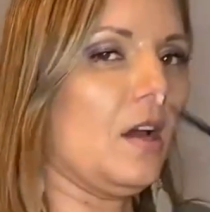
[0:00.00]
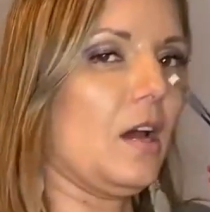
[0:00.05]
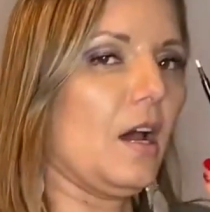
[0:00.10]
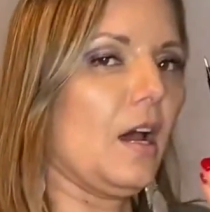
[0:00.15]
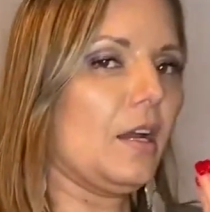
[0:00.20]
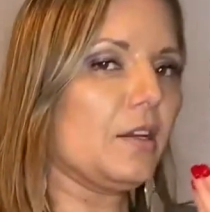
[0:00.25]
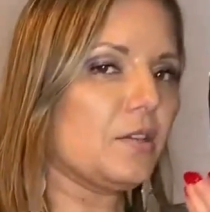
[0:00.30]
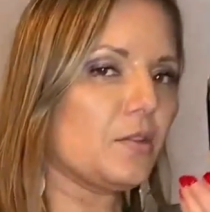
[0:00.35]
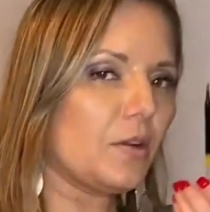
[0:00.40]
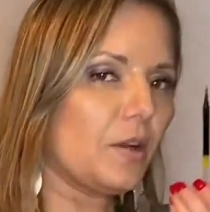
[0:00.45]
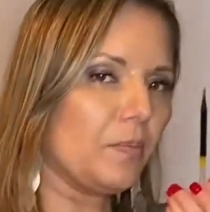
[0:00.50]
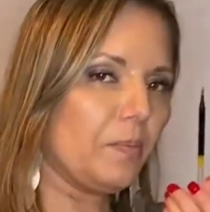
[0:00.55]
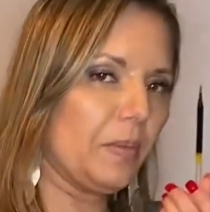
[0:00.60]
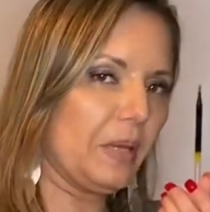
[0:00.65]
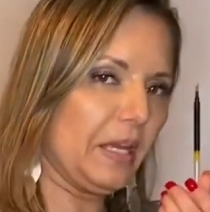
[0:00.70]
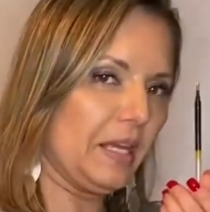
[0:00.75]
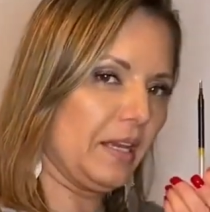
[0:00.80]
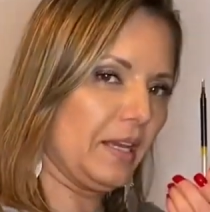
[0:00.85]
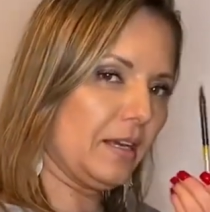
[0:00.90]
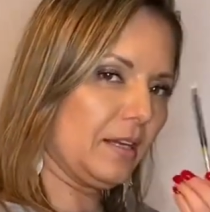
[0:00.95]
I took a
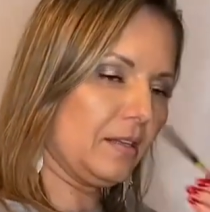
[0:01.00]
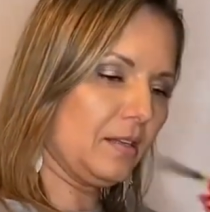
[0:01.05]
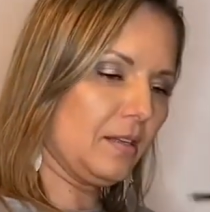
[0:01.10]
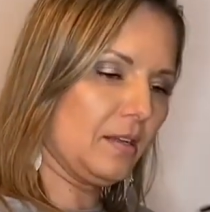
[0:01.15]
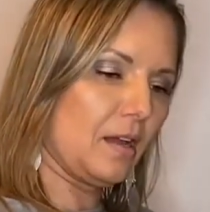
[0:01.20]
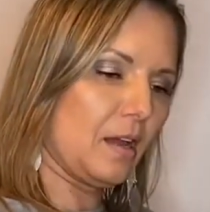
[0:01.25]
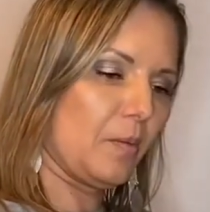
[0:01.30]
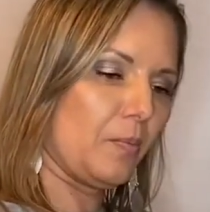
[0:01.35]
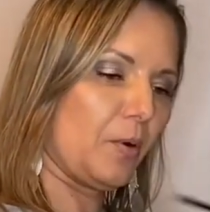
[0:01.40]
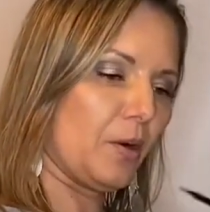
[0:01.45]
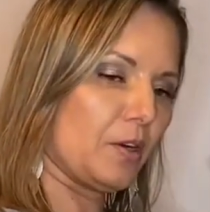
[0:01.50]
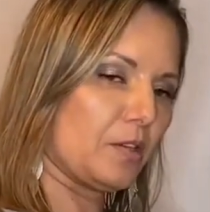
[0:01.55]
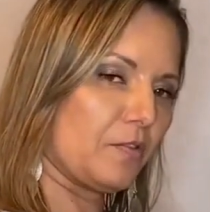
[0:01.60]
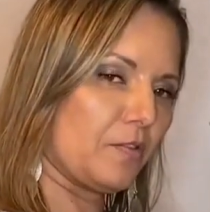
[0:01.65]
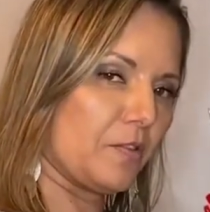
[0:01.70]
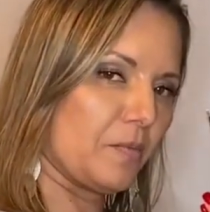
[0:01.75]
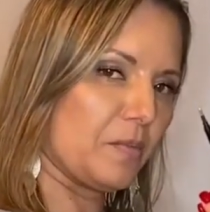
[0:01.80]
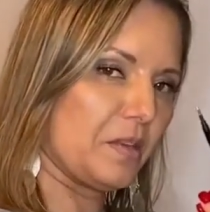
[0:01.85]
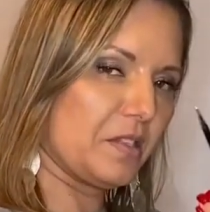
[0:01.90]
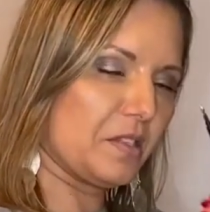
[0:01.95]
pan apart
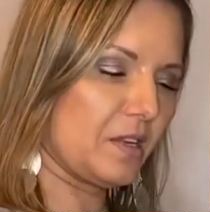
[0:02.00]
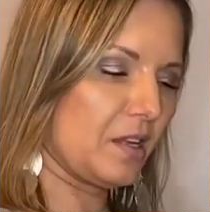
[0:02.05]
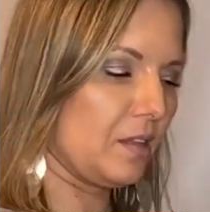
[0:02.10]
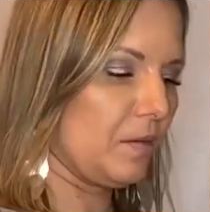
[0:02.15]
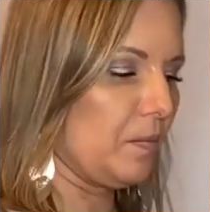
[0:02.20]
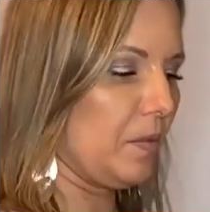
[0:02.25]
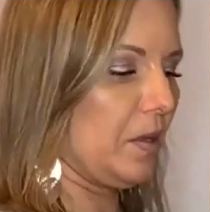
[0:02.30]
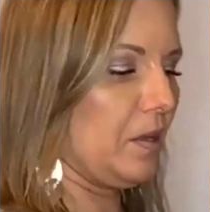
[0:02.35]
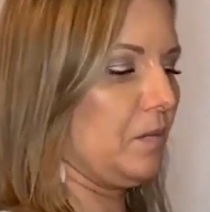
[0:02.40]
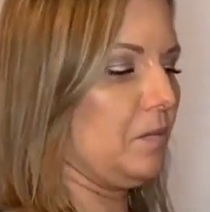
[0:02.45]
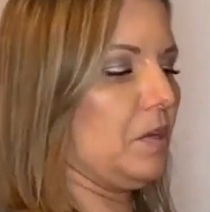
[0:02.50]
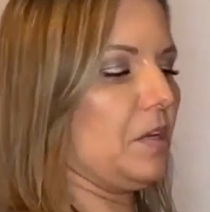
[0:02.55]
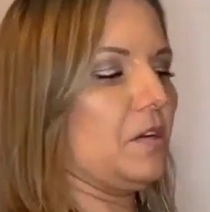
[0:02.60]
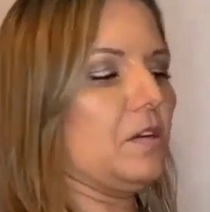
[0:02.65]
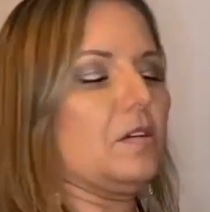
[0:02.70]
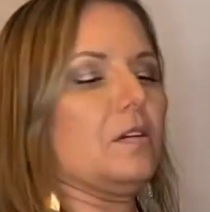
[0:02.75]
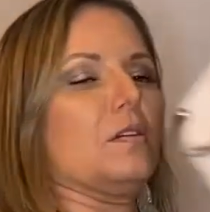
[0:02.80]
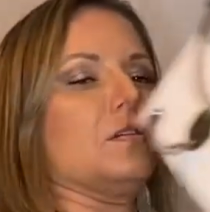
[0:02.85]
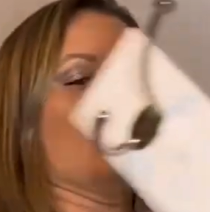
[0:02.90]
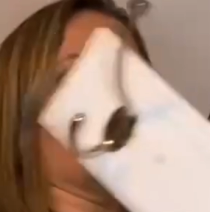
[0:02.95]
from inside the pan
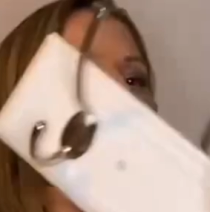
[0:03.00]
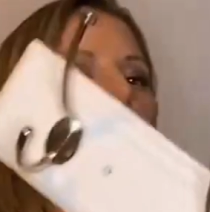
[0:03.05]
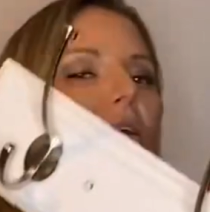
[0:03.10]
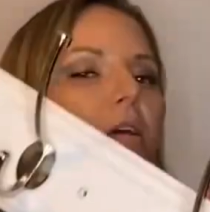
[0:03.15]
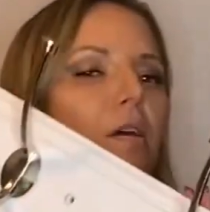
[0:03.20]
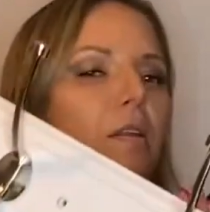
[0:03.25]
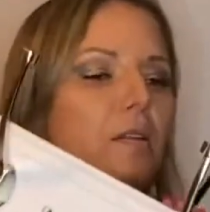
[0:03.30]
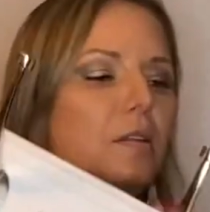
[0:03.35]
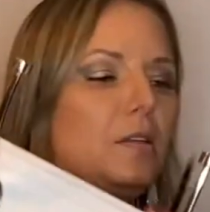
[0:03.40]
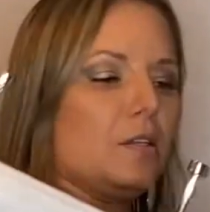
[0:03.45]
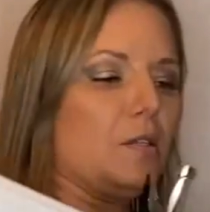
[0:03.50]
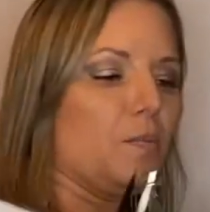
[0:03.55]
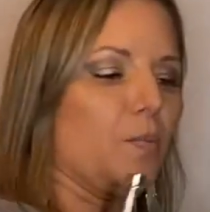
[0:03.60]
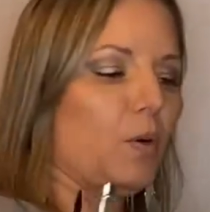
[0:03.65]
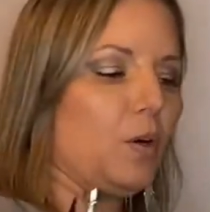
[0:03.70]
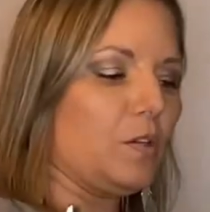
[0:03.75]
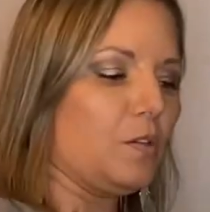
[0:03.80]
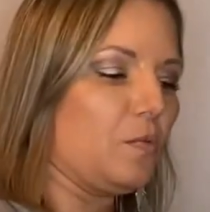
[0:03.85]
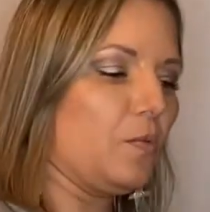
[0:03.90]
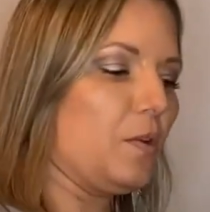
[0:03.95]
because these
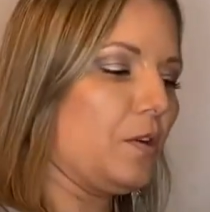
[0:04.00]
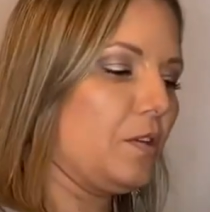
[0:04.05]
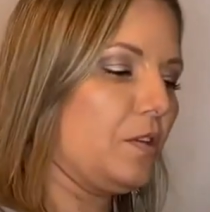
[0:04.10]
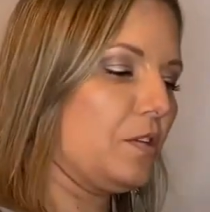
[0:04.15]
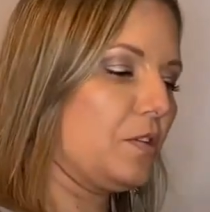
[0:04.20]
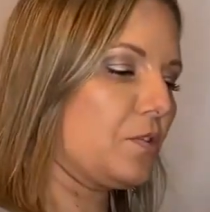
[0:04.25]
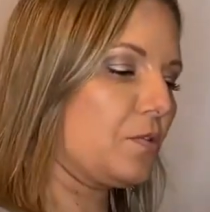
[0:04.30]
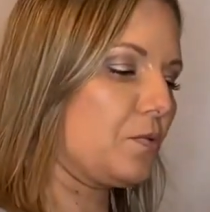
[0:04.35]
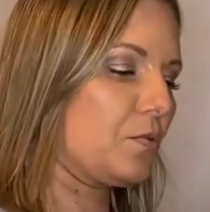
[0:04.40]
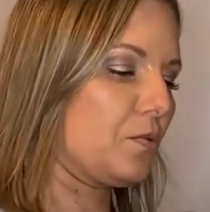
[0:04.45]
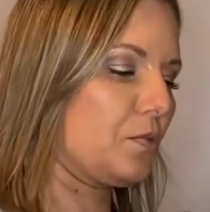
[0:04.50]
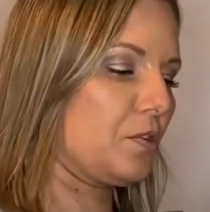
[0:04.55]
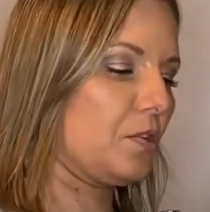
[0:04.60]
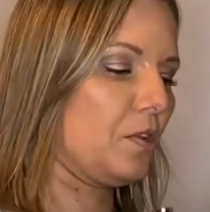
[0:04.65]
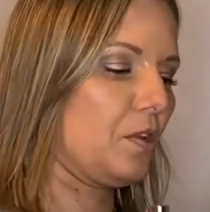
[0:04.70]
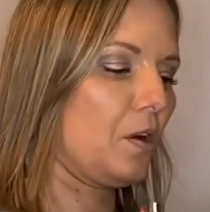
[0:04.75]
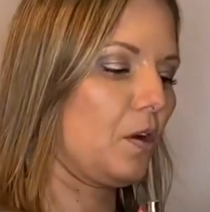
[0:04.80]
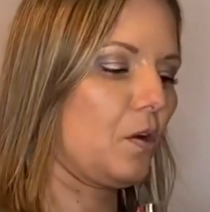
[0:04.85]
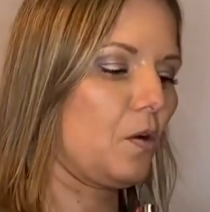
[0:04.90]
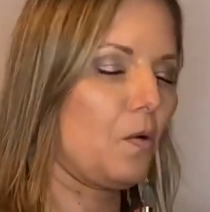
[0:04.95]
parts where the screw
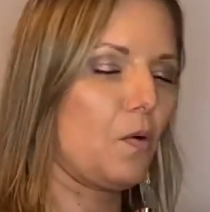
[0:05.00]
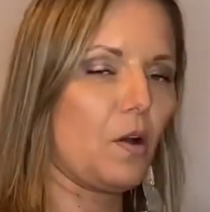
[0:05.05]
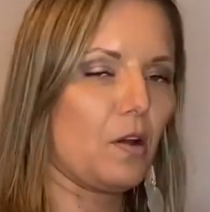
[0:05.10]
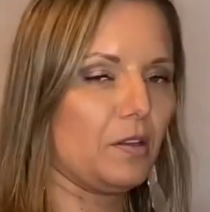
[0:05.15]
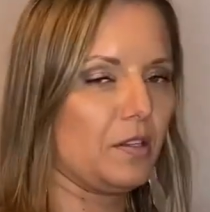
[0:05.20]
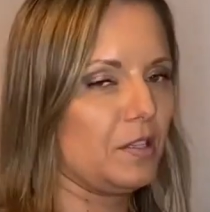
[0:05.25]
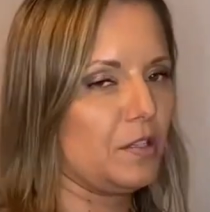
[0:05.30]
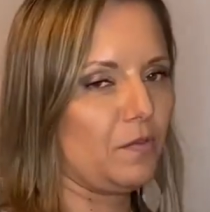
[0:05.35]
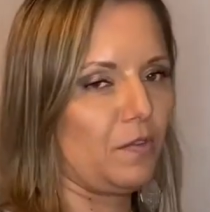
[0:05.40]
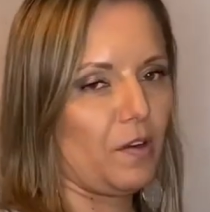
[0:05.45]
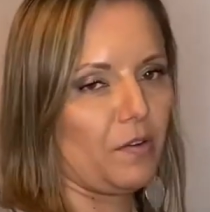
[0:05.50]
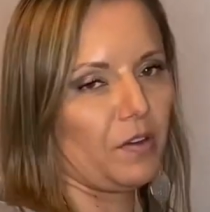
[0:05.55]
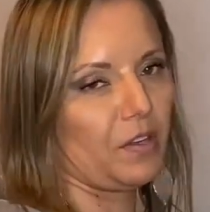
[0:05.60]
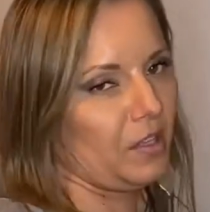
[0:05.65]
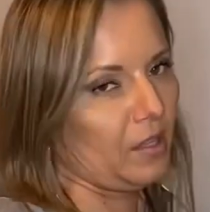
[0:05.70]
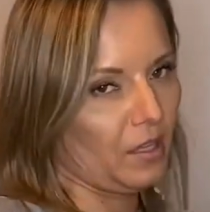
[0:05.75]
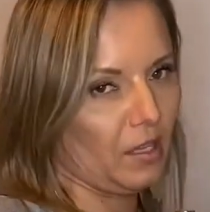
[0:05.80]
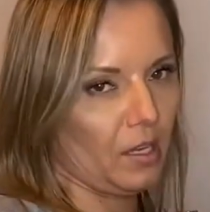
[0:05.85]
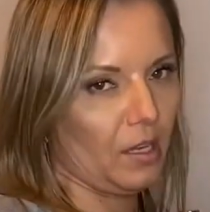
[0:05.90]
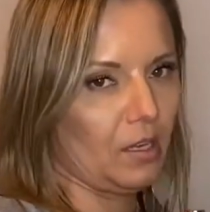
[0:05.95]
gonna go on is very
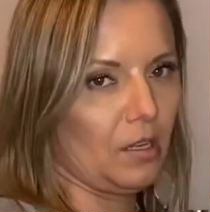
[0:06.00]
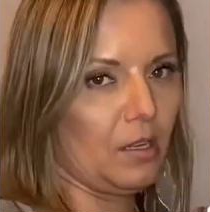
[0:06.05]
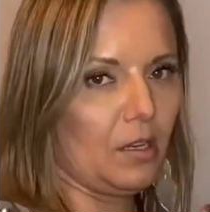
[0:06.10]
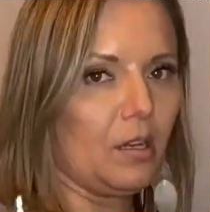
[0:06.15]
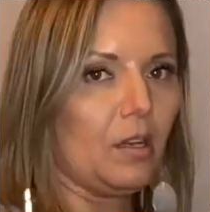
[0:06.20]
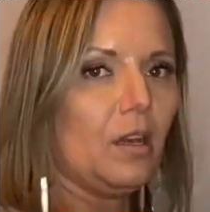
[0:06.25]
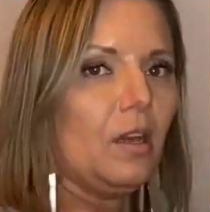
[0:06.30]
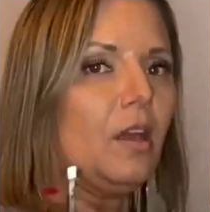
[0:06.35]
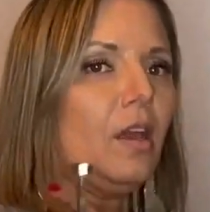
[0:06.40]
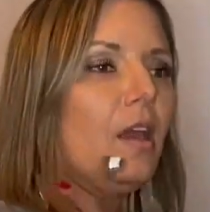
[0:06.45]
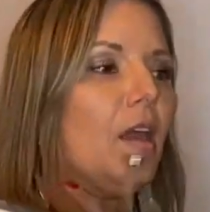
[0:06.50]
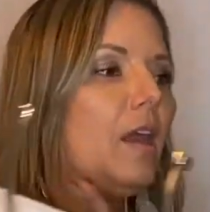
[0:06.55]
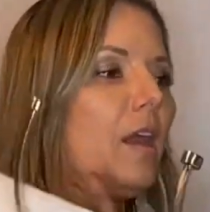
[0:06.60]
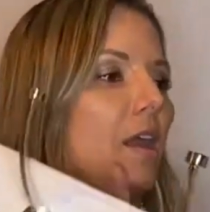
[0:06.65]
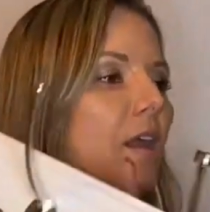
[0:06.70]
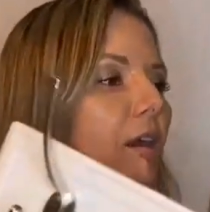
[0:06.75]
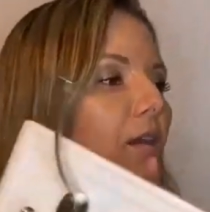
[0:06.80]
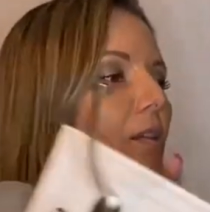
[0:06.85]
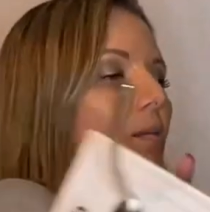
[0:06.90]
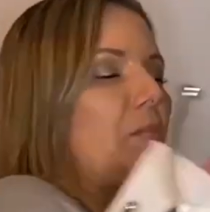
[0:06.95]
thin
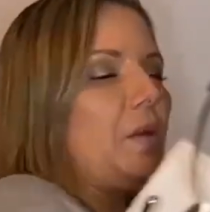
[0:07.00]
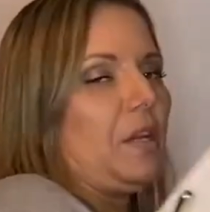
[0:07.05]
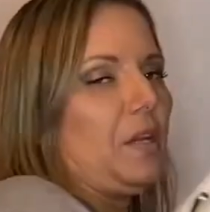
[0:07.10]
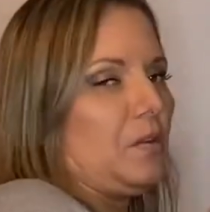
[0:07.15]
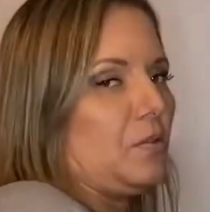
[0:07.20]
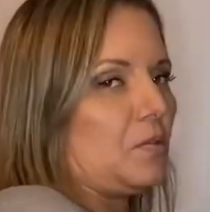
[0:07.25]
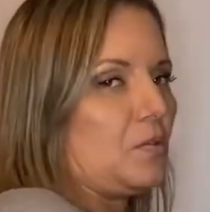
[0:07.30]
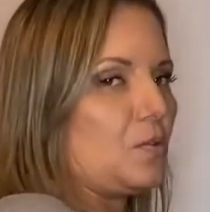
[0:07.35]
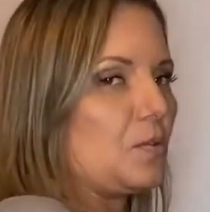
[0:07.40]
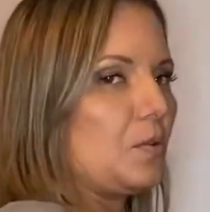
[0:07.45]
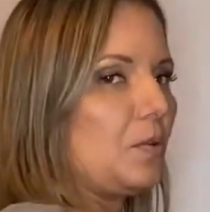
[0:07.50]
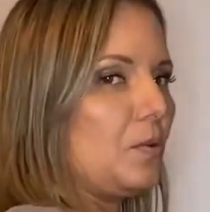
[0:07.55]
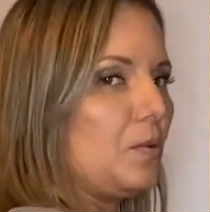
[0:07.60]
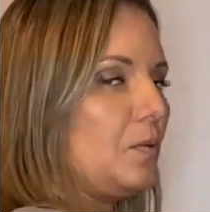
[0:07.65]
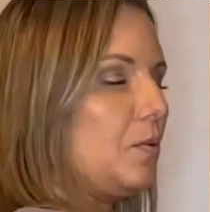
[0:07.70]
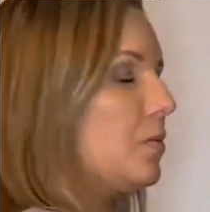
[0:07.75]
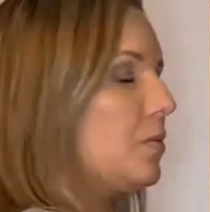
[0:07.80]
and a pencil